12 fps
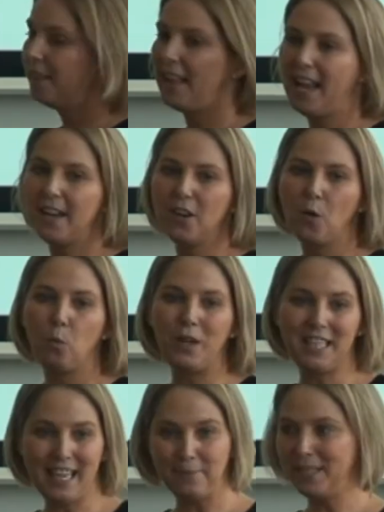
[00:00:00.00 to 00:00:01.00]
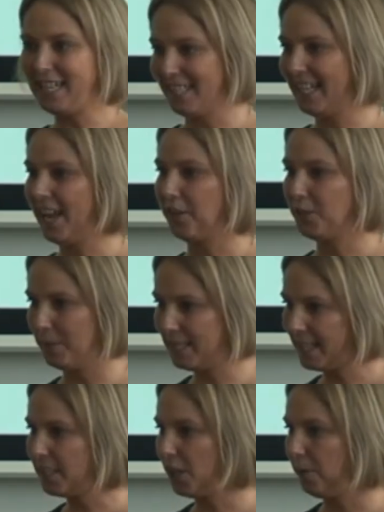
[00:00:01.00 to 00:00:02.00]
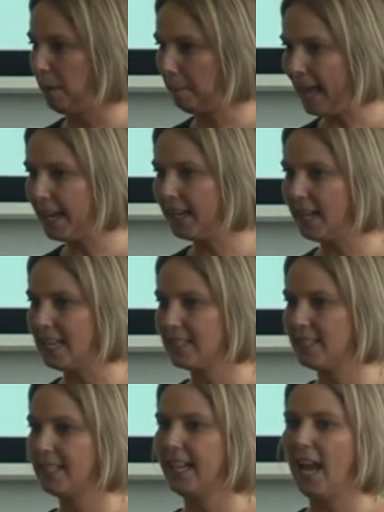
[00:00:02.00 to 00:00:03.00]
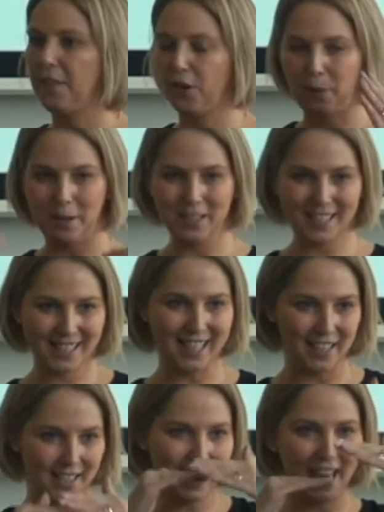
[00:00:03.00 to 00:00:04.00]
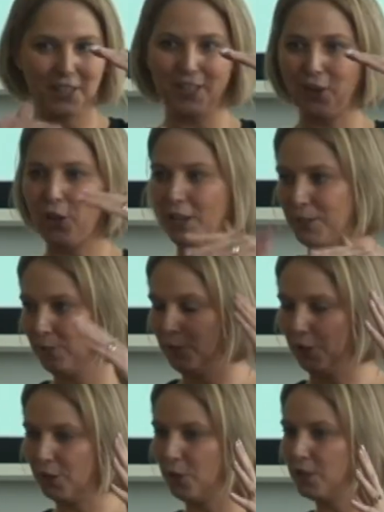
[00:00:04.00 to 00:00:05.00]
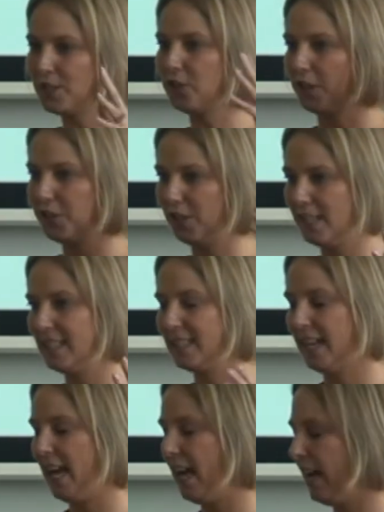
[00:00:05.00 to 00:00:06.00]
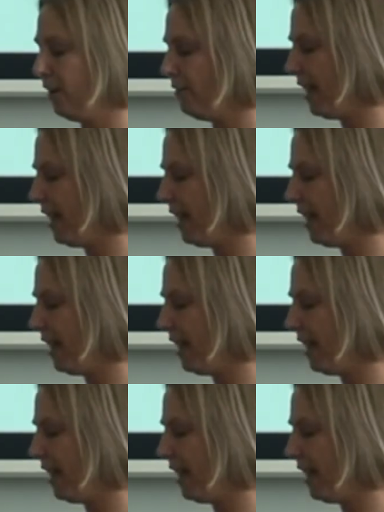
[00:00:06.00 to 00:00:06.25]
Then we team teach together, so we sit down, we plan a lesson together, we schedule it all out, so we've got it all structured and